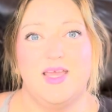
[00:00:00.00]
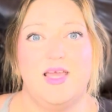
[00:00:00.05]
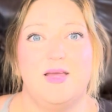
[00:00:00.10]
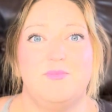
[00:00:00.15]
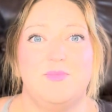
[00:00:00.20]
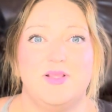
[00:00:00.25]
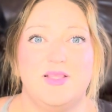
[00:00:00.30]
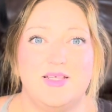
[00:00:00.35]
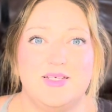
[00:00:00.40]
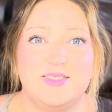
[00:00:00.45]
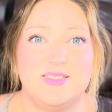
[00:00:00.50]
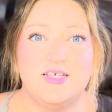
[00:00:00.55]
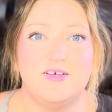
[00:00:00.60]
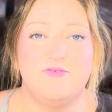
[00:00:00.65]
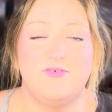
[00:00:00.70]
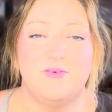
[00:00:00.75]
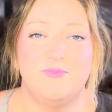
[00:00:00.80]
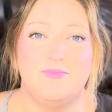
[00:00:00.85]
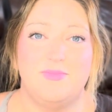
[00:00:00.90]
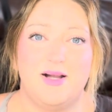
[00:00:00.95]
and Melissa
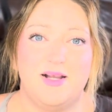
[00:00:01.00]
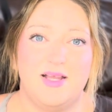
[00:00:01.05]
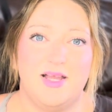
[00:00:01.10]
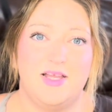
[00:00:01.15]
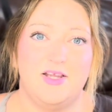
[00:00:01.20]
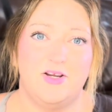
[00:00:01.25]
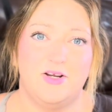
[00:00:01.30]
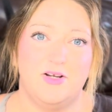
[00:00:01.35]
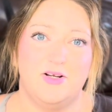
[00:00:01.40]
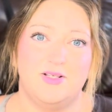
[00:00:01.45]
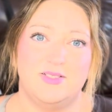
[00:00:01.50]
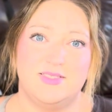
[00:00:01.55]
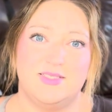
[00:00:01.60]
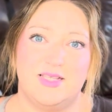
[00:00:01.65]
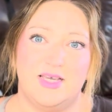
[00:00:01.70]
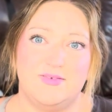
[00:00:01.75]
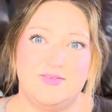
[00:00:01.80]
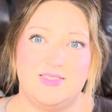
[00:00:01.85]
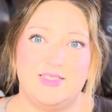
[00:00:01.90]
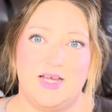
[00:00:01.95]
from Buckeye Girls
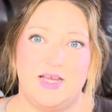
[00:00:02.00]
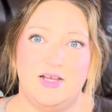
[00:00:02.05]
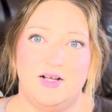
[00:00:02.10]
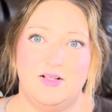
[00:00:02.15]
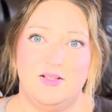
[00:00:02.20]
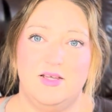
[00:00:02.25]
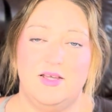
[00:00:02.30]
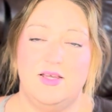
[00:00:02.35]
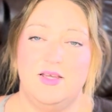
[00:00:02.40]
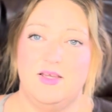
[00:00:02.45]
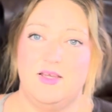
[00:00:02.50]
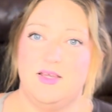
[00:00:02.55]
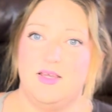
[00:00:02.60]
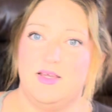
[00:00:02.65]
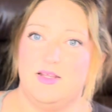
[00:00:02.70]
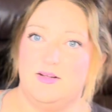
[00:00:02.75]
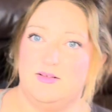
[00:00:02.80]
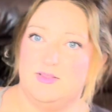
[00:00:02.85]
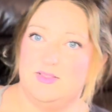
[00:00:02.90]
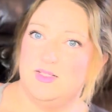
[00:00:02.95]
Lifestyle,
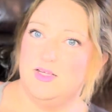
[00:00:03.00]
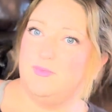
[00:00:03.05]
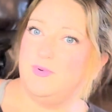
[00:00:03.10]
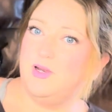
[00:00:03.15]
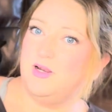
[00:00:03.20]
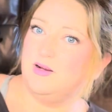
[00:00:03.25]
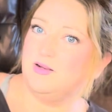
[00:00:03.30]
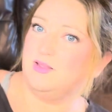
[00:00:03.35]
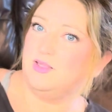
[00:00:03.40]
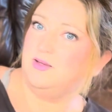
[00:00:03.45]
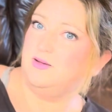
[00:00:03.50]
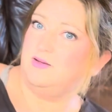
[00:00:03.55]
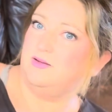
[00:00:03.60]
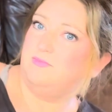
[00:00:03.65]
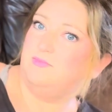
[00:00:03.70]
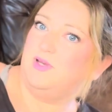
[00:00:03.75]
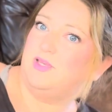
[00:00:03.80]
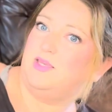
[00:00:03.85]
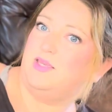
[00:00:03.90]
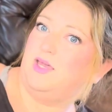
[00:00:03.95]
and apparently
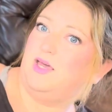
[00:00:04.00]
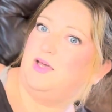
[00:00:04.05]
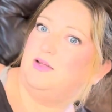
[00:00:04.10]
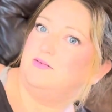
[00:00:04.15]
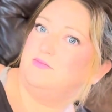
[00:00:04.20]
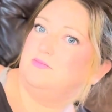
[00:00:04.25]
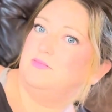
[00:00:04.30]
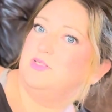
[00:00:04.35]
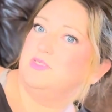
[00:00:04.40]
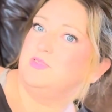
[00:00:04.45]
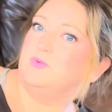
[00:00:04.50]
my cat as